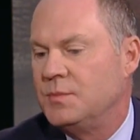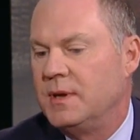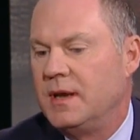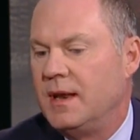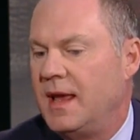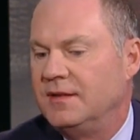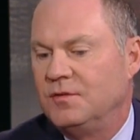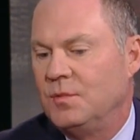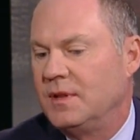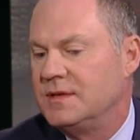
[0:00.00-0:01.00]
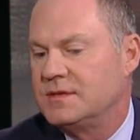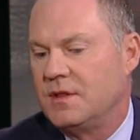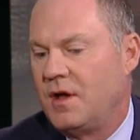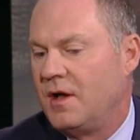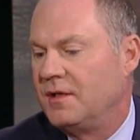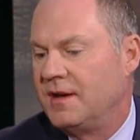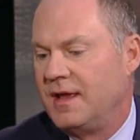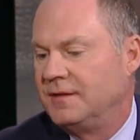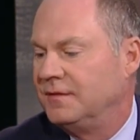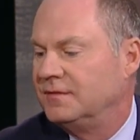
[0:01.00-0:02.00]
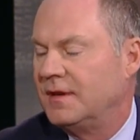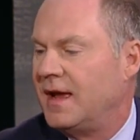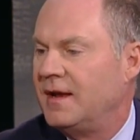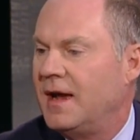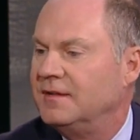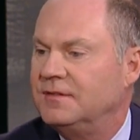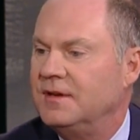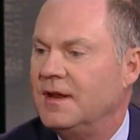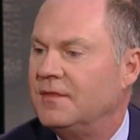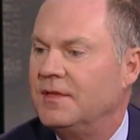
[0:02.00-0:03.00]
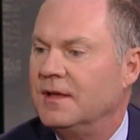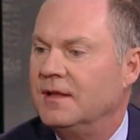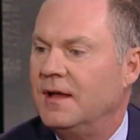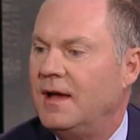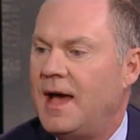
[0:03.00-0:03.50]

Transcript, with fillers: But as it relates to the holiday season, I, I see nothing uh,